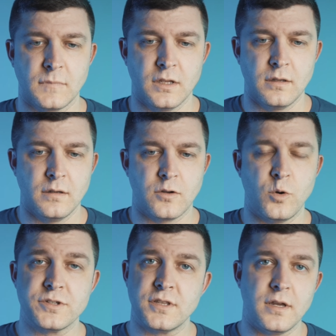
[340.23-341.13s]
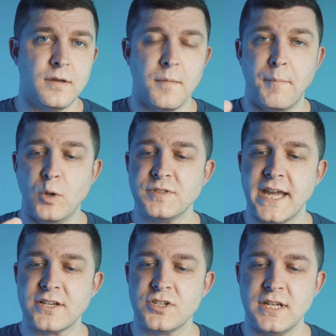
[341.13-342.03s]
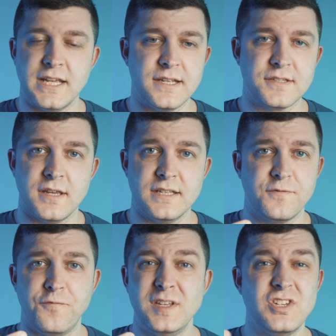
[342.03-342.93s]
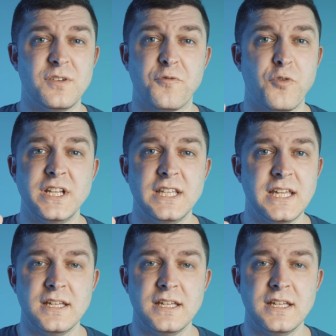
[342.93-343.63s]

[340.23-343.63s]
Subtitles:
Of course, the bolt action is fidget friendly.